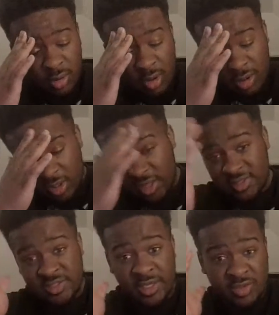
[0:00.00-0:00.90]
All I
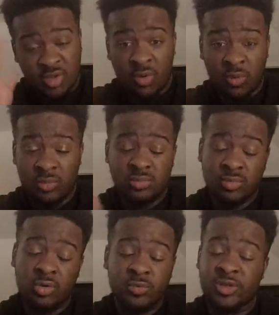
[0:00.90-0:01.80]
gotta say is go
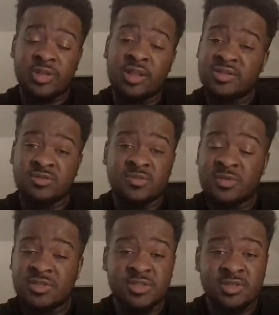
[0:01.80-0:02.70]
read Deadly of the
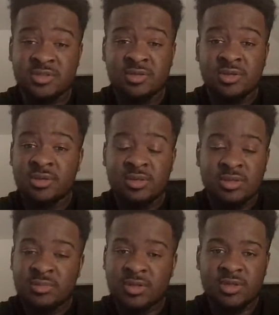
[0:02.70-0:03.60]
Species,
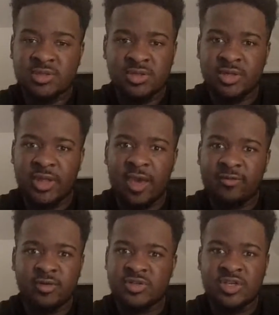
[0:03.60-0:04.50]
because you didn't
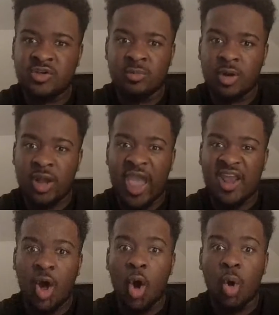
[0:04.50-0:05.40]
have her see Killmonger
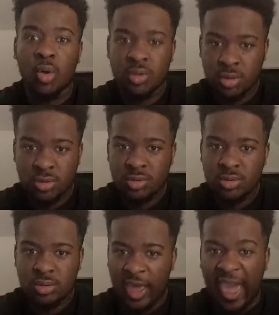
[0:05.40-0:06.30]
at all.
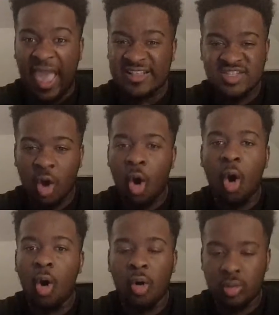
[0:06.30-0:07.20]
At
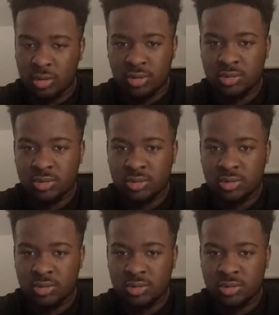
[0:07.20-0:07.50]
all.